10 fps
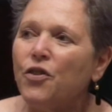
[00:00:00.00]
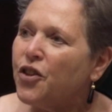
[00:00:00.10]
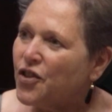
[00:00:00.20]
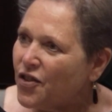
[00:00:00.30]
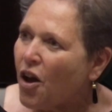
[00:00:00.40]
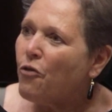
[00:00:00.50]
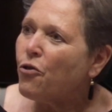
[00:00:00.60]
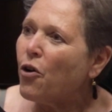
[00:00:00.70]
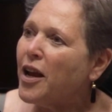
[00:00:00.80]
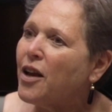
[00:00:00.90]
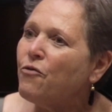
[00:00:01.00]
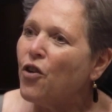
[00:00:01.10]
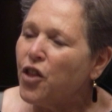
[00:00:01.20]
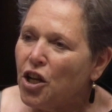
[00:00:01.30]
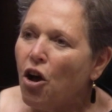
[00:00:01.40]
for the suffering,
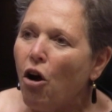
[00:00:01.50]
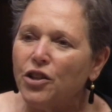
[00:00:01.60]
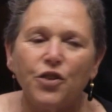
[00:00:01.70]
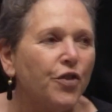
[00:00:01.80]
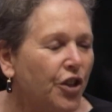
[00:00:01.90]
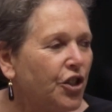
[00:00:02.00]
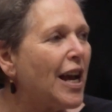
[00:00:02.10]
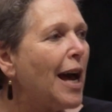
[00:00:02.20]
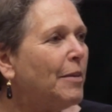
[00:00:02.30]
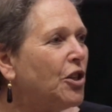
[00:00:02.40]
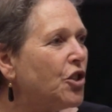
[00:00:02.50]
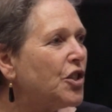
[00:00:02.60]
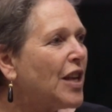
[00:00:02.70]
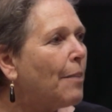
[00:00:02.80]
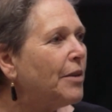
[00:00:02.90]
for the loss, for the damage
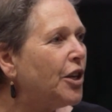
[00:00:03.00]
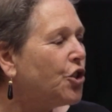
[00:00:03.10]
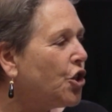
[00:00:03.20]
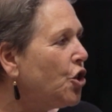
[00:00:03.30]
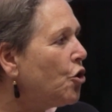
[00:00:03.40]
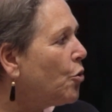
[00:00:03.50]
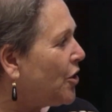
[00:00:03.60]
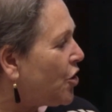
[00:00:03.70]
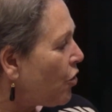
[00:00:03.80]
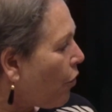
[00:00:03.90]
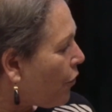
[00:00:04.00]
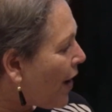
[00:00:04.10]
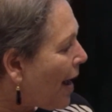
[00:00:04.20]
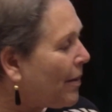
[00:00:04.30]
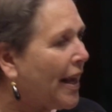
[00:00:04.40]
that's happening to you and to your
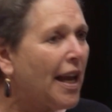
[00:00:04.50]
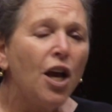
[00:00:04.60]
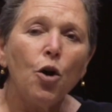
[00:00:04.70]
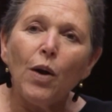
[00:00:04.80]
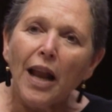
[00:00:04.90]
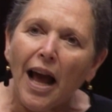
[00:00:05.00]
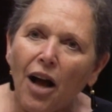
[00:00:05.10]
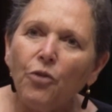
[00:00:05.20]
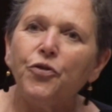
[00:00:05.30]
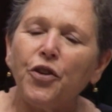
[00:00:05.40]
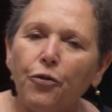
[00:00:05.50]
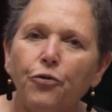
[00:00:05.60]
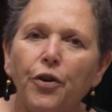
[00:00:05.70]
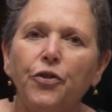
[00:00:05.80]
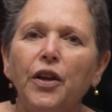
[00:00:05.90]
family. Well, how
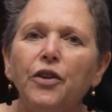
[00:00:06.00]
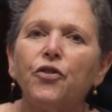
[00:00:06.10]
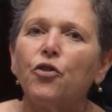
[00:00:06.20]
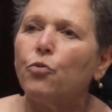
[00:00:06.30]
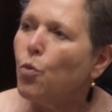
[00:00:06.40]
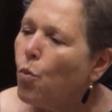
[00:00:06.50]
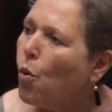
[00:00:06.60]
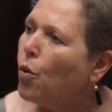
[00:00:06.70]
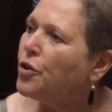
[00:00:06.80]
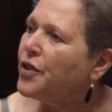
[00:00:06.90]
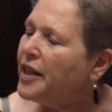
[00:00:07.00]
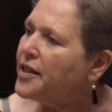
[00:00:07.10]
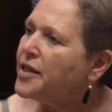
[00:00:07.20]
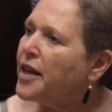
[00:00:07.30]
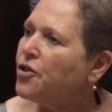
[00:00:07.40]
different is the reward, the
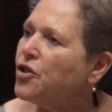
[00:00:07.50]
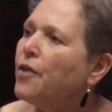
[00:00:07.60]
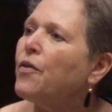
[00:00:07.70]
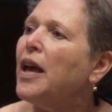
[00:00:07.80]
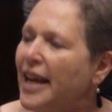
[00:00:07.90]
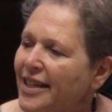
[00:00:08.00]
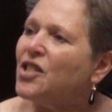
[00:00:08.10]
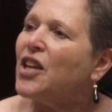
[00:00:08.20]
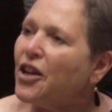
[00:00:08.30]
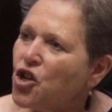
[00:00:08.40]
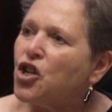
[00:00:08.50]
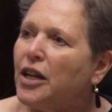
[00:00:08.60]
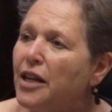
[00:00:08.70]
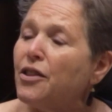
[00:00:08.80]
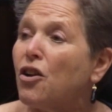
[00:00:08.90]
incentive,
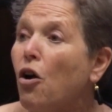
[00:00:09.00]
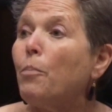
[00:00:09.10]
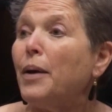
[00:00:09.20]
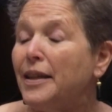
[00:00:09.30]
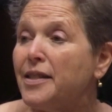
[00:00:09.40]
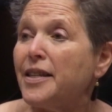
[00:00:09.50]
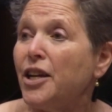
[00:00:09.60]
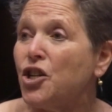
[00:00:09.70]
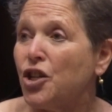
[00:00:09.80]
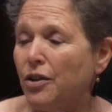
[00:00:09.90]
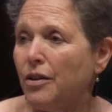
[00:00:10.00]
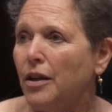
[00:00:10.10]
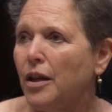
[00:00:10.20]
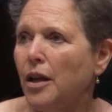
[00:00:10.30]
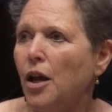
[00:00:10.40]
essentially the
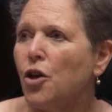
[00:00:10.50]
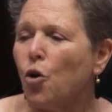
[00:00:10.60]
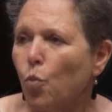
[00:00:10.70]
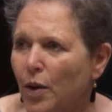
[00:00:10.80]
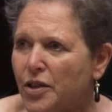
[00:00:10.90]
compensation that